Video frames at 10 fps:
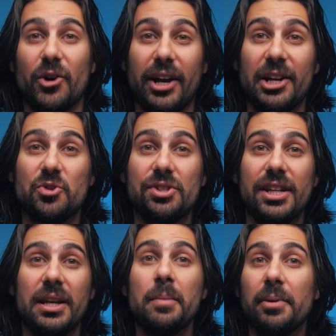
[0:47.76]
you're
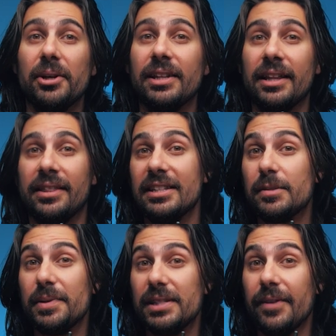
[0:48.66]
interested in building this
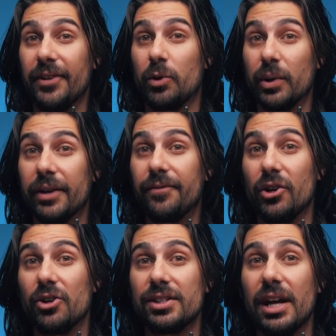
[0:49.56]
specific rig for
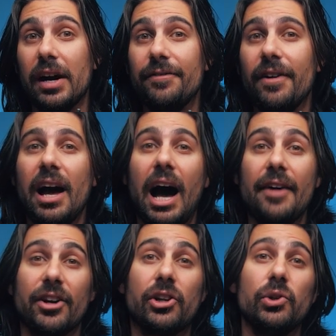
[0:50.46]
yourself,
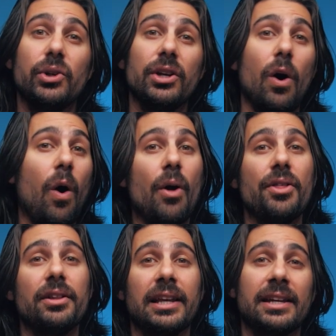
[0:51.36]
I've included all
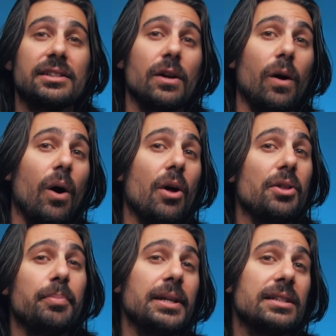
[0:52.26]
the links to all
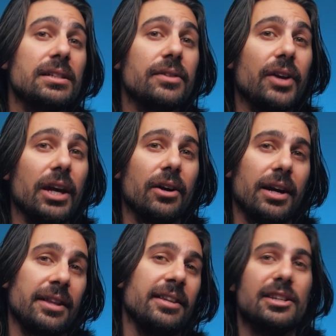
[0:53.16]
the pieces of gear
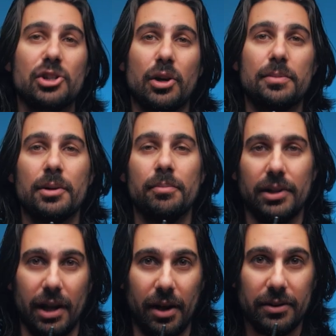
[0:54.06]
in the description below.